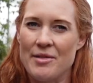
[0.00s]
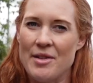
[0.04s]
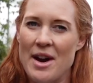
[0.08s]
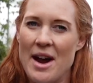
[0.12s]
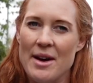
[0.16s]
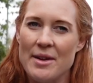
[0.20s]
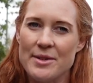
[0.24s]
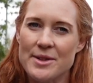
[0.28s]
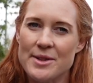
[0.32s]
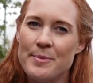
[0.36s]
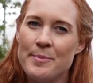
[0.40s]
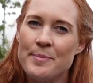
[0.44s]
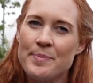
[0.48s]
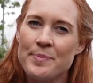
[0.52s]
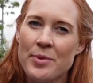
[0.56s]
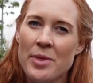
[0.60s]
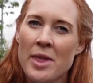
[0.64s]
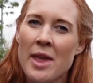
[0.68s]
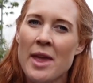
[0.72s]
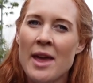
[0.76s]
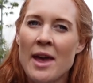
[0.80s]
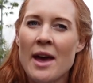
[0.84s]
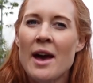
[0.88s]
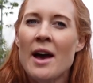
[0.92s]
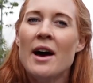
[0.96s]
around.
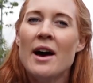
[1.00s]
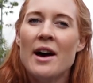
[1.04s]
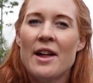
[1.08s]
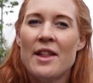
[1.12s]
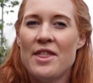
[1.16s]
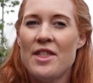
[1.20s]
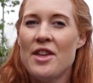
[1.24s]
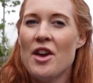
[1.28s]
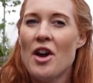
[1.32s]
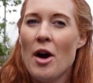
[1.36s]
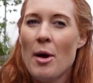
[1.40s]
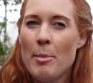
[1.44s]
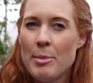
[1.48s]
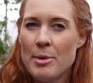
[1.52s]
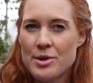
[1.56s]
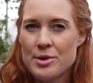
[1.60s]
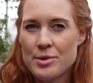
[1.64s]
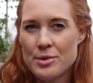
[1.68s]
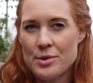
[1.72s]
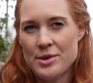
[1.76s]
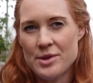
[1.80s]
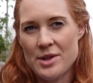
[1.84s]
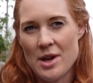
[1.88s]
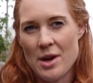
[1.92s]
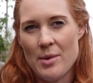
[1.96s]
The upper
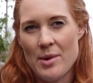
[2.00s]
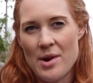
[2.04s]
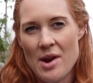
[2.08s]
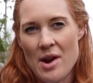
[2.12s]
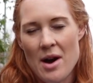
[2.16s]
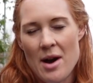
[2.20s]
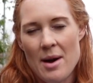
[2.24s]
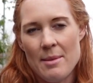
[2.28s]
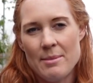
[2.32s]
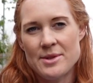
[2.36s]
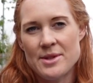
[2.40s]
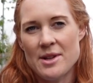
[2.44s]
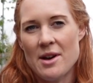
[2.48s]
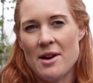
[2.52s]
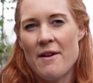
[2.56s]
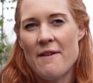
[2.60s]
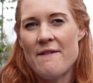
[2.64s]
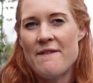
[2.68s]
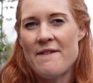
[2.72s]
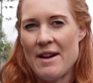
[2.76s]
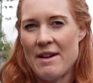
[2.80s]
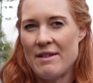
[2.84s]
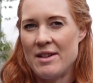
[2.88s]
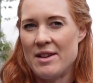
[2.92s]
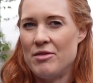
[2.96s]
torso and arms are
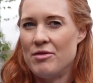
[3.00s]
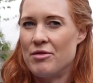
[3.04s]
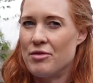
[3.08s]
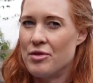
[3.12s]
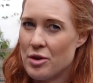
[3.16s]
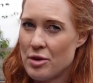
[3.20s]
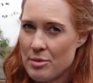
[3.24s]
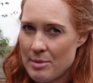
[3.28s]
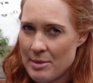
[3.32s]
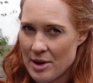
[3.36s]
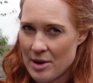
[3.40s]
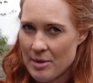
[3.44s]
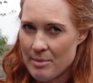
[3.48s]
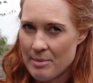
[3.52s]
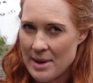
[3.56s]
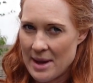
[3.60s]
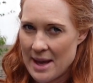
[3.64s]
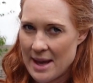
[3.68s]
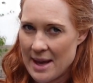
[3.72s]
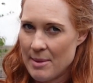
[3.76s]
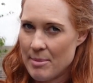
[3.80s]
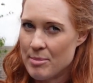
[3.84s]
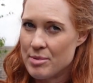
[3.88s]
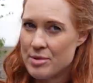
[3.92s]
very roomy on me.